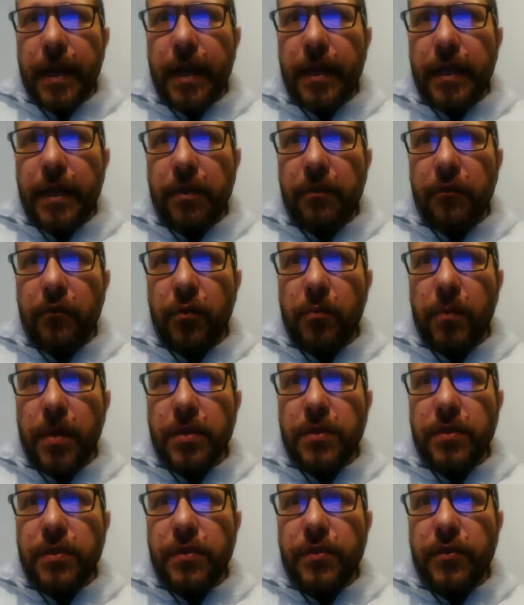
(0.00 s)
in the
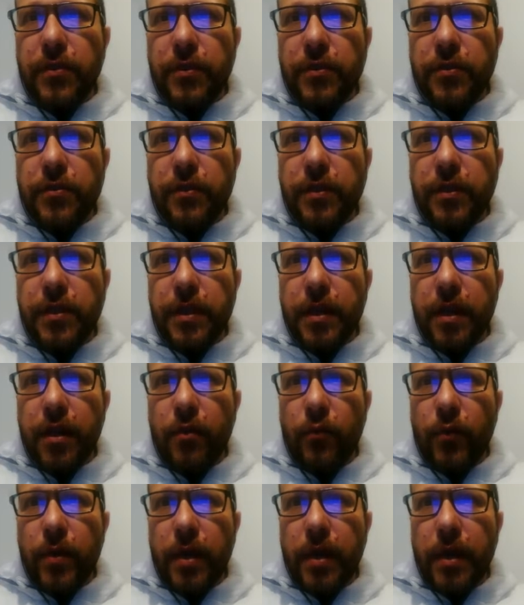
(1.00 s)
information search criteria
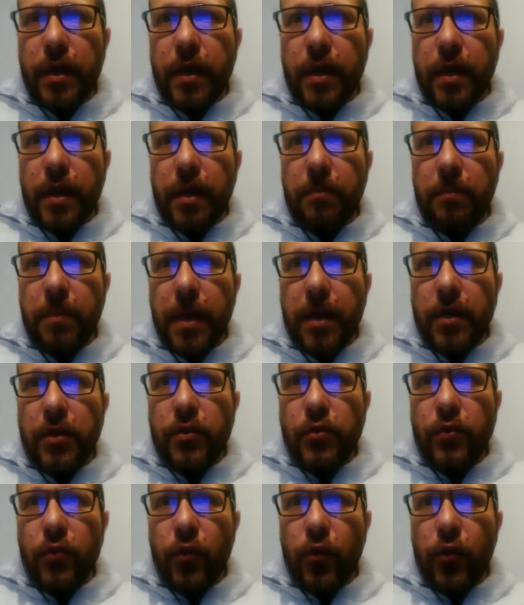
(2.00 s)
we make
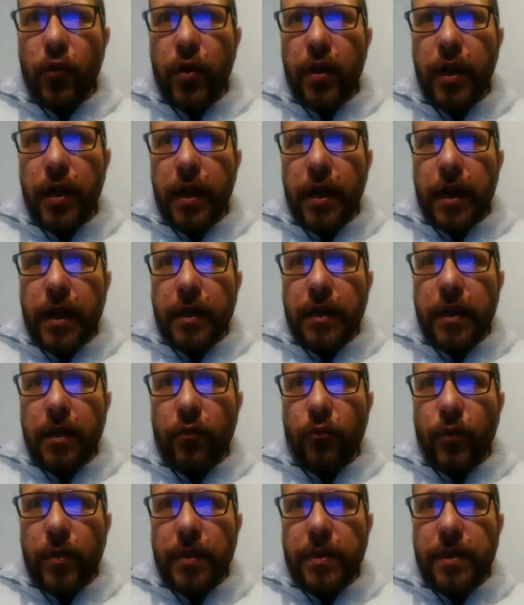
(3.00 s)
sure
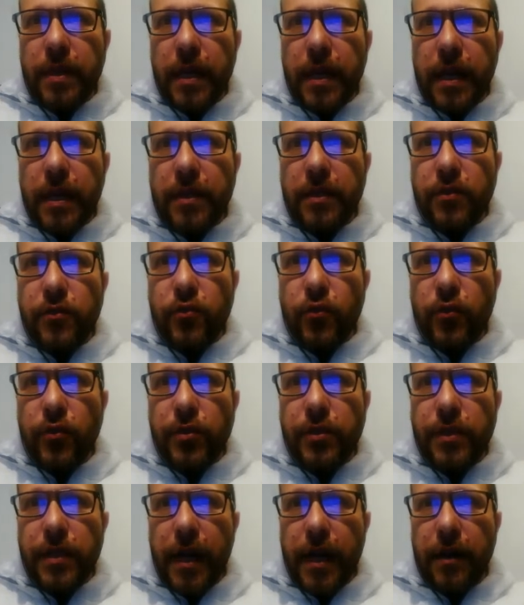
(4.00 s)
that we select
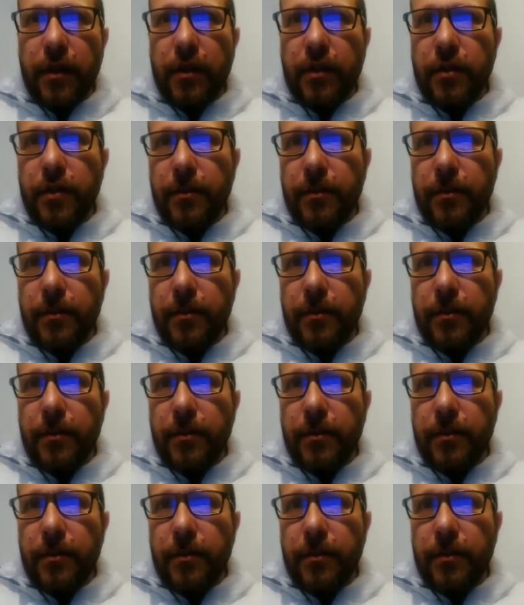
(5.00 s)
source title.